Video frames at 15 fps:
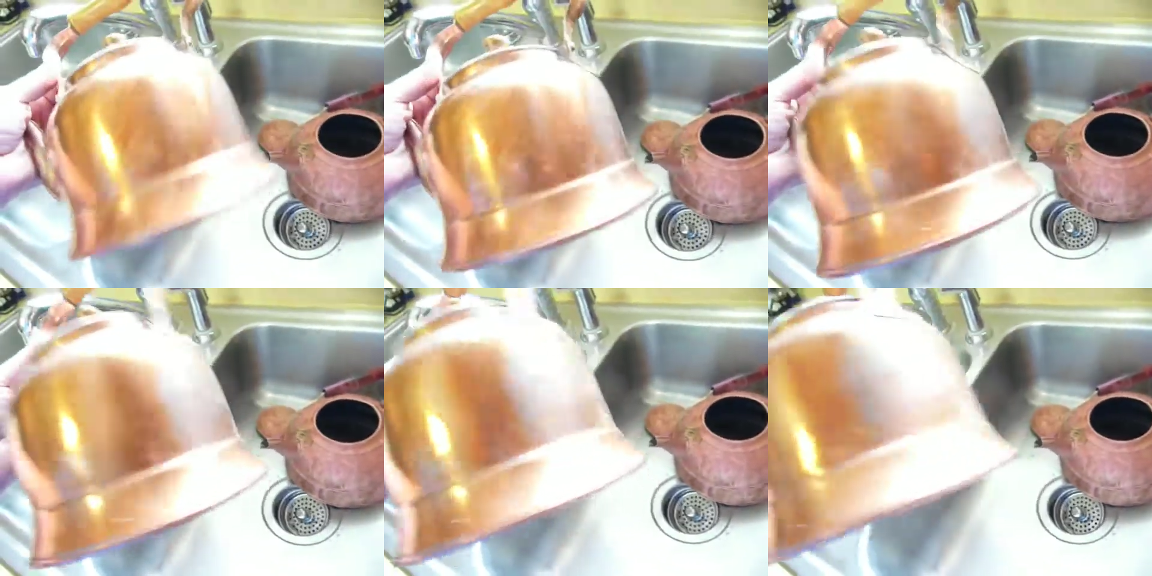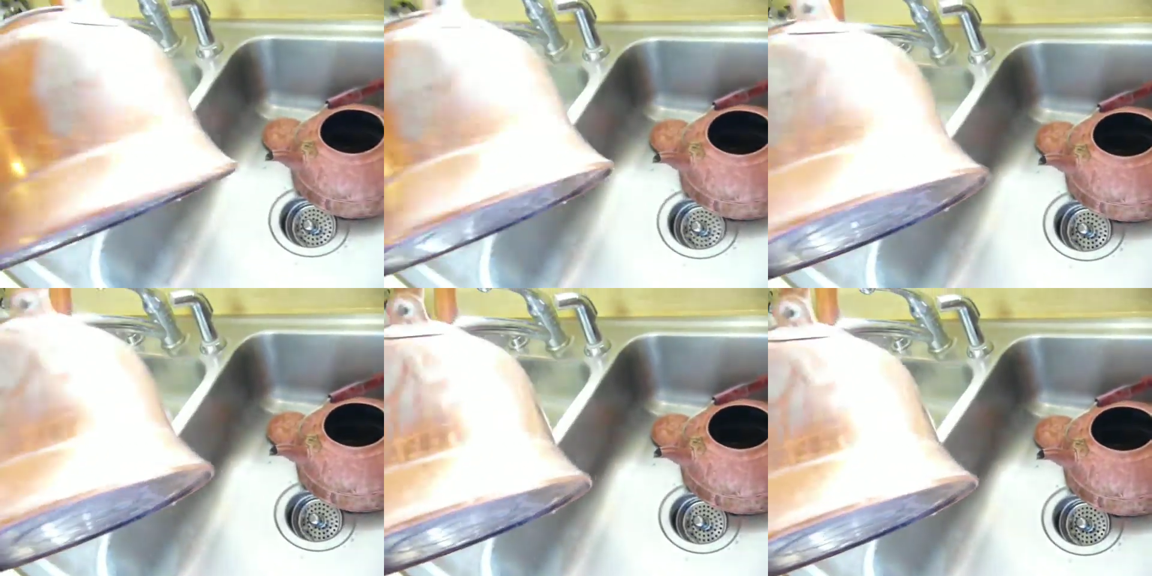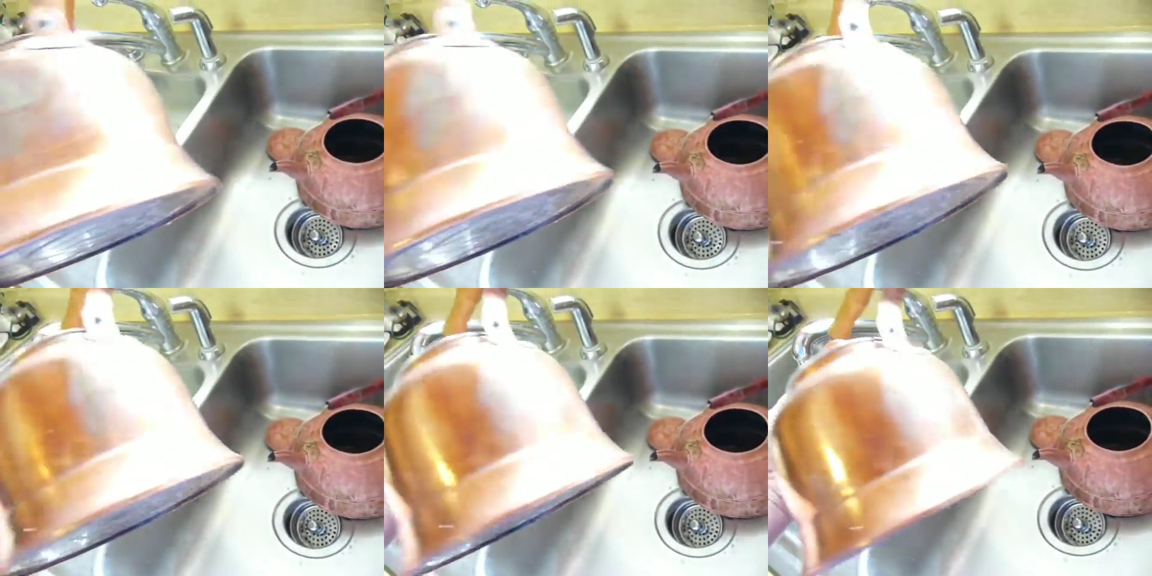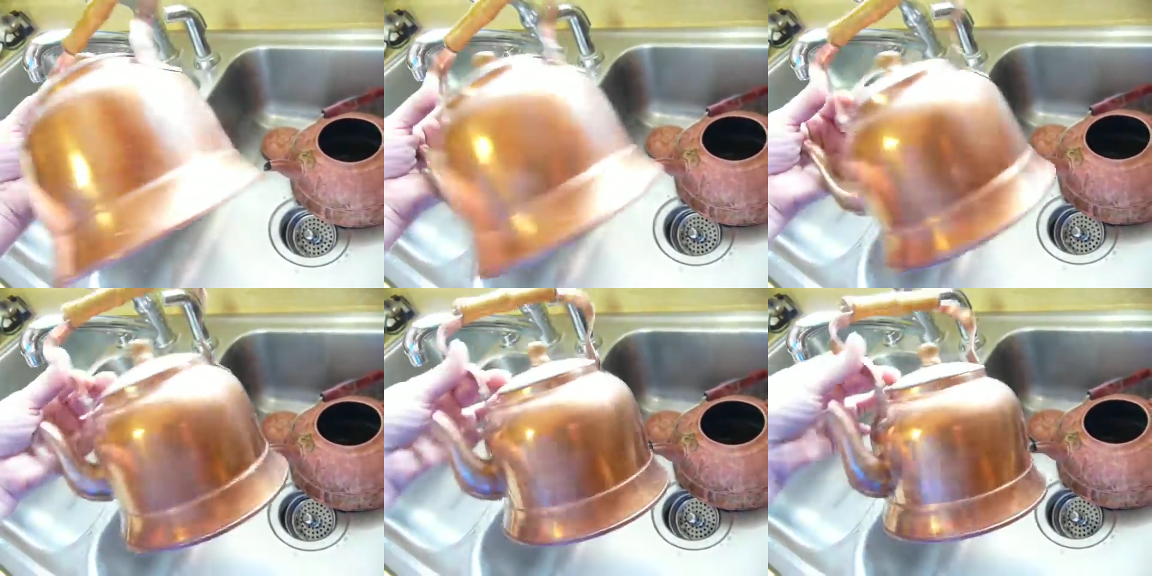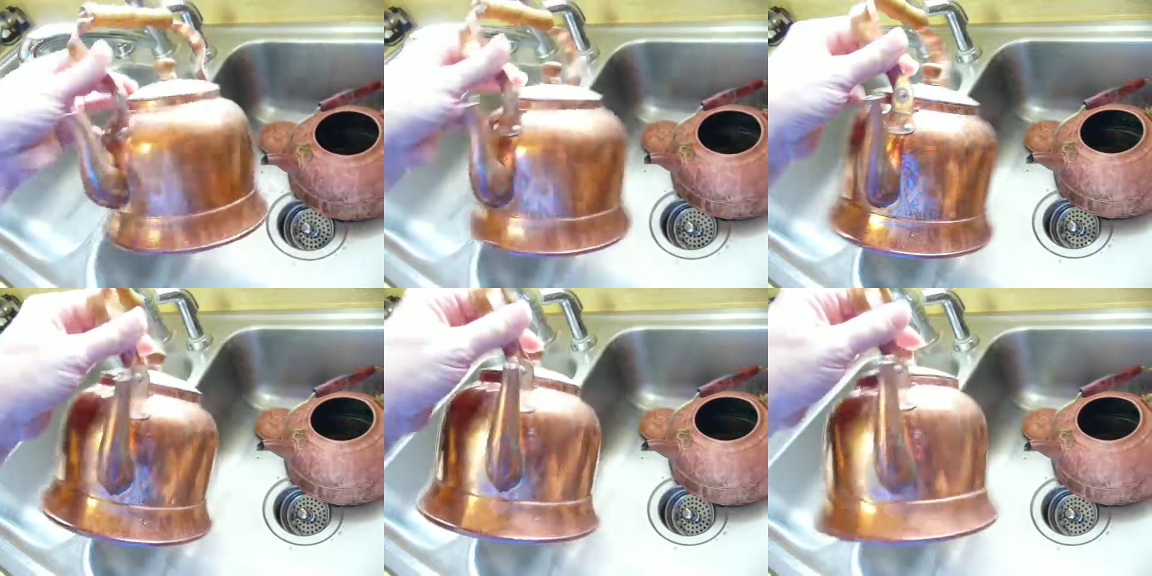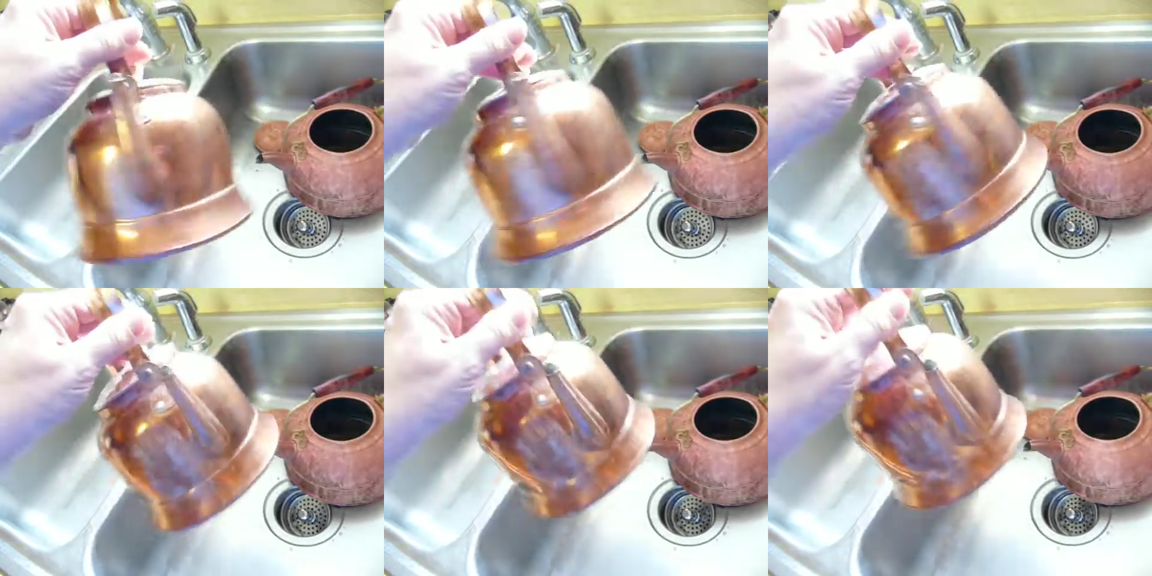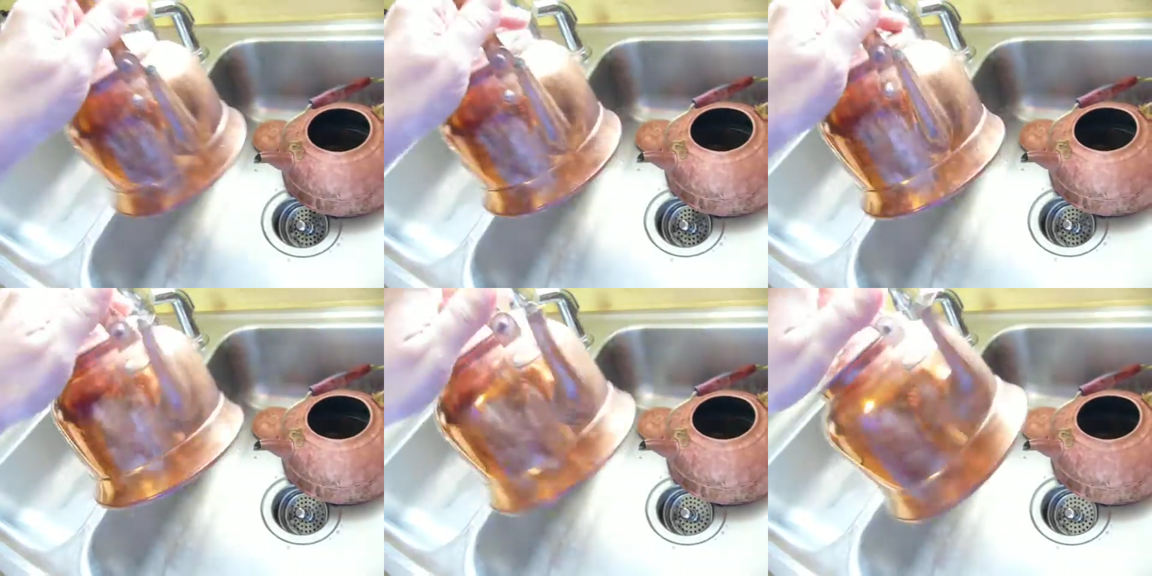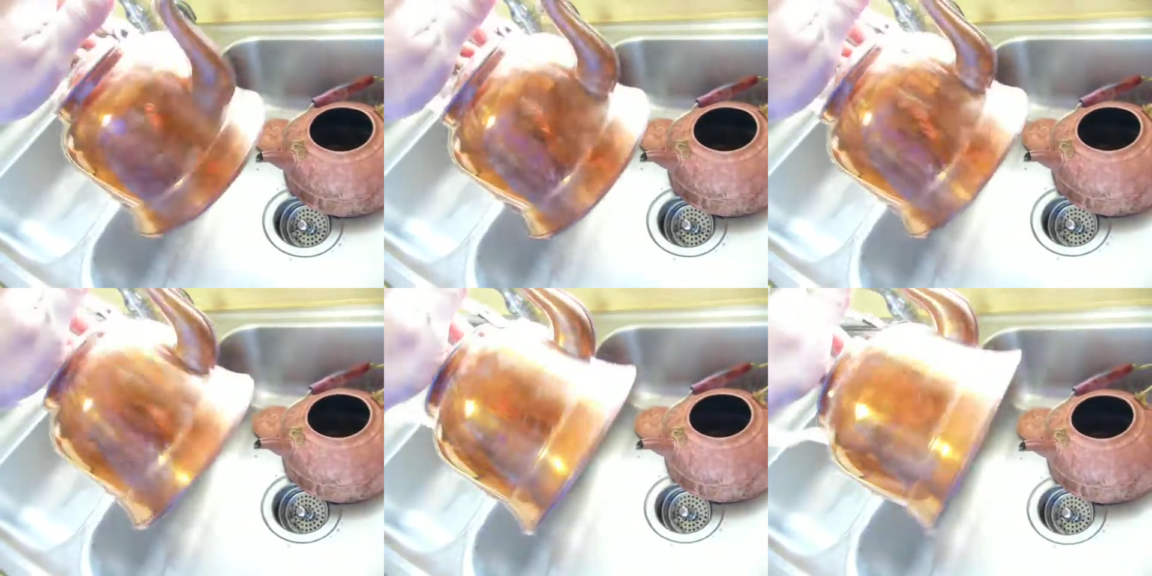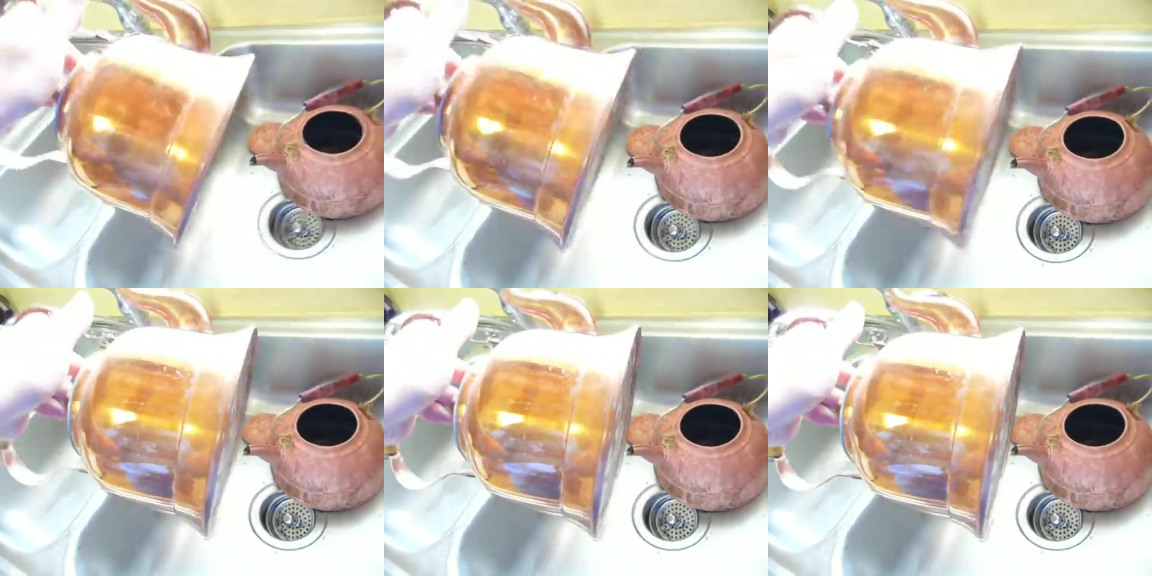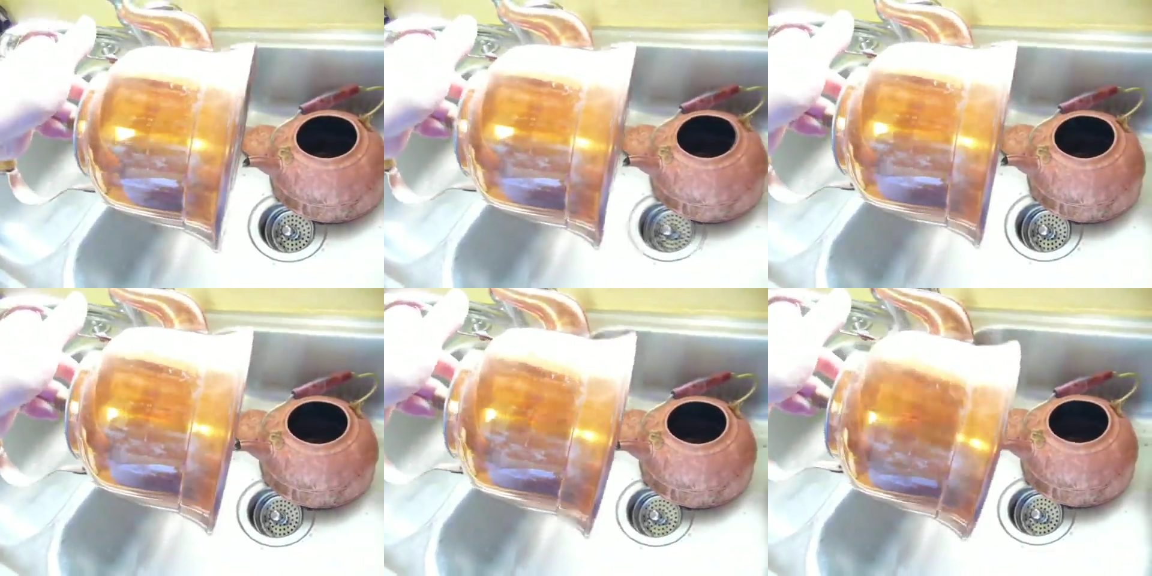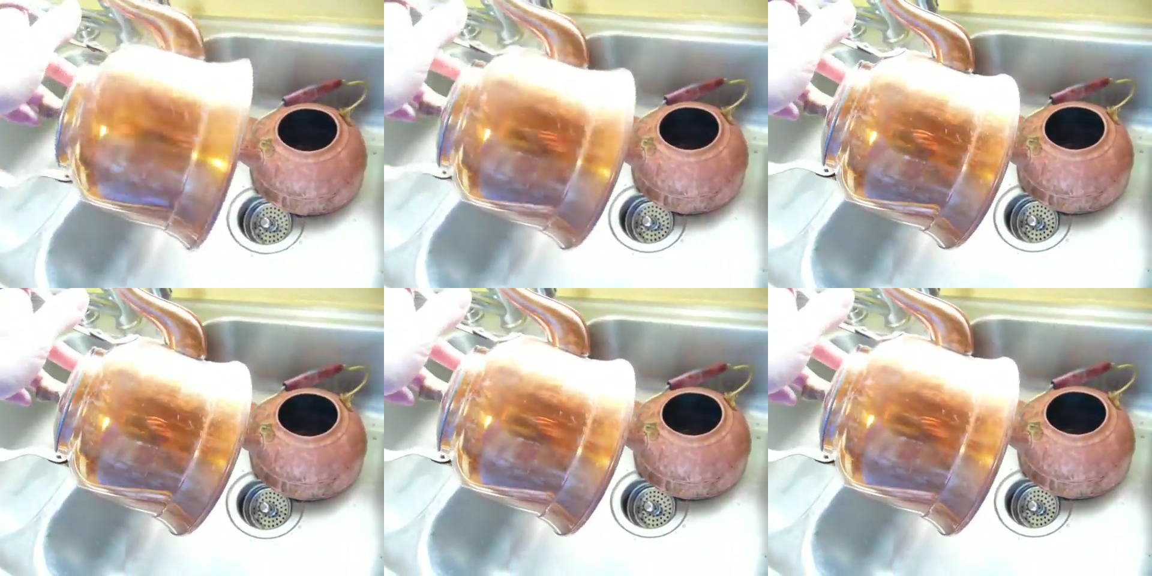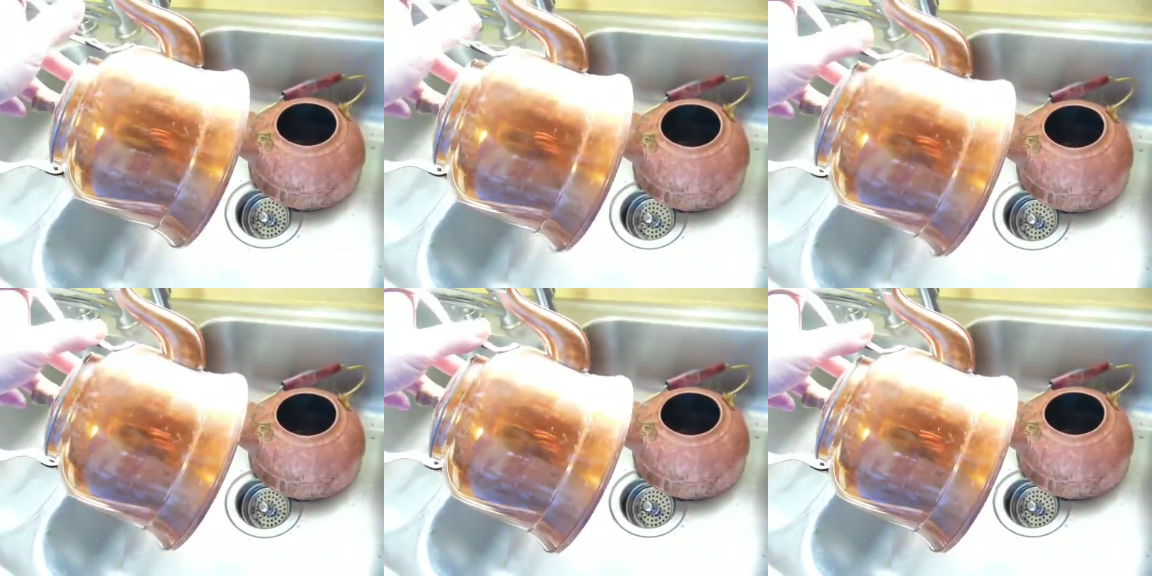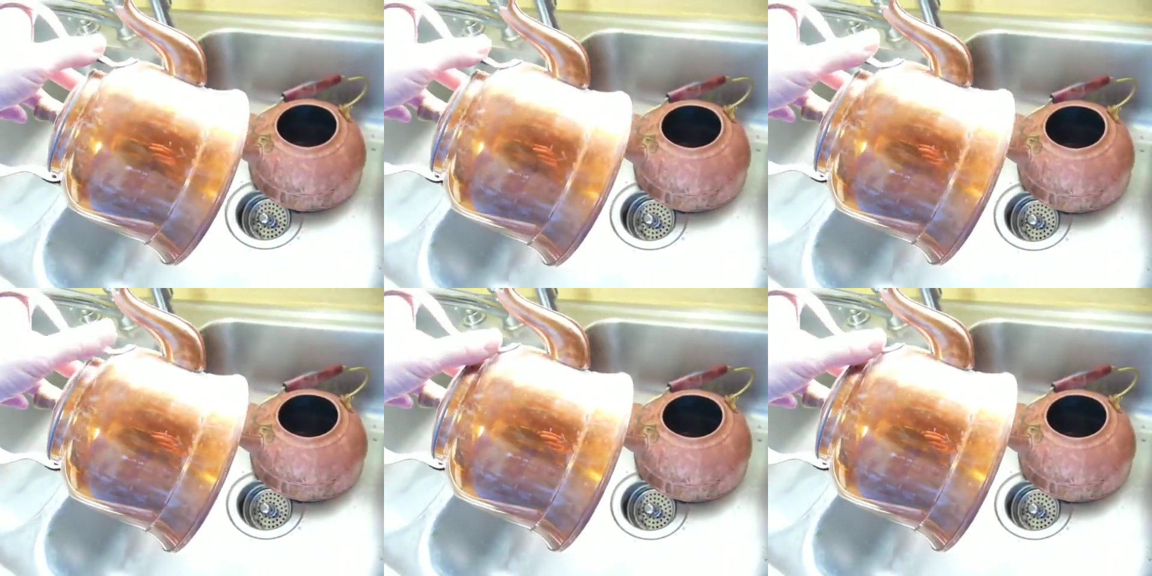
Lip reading: [unreadable: no face in view]